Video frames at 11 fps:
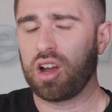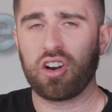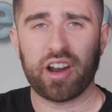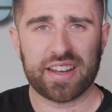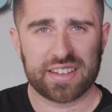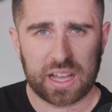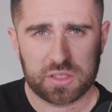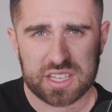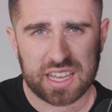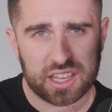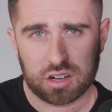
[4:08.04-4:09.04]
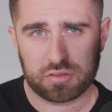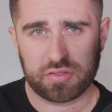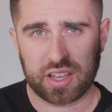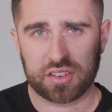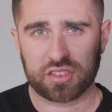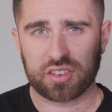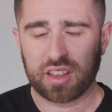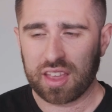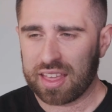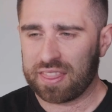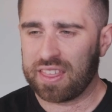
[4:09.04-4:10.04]
All right, now the interface.
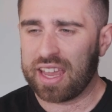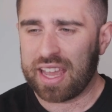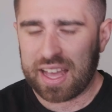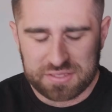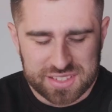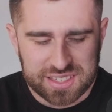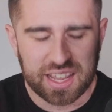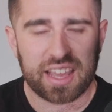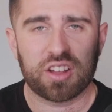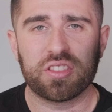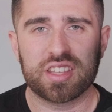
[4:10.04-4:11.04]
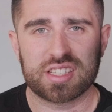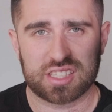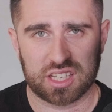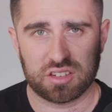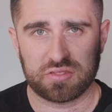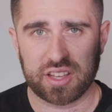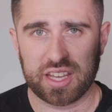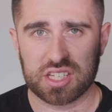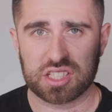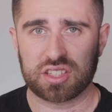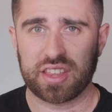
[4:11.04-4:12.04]
They have nailed this
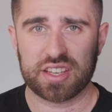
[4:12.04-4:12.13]
interface.